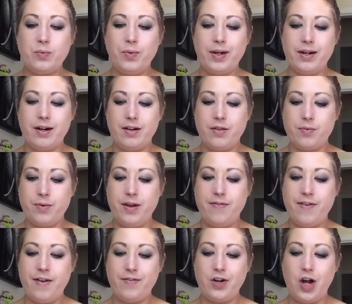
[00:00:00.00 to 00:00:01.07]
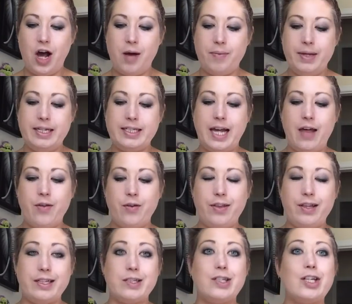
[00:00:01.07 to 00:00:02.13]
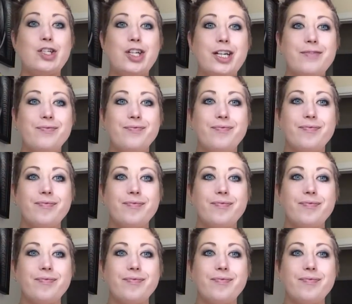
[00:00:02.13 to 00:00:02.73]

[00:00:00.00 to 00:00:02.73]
what are three favorite hobbies other than stitching?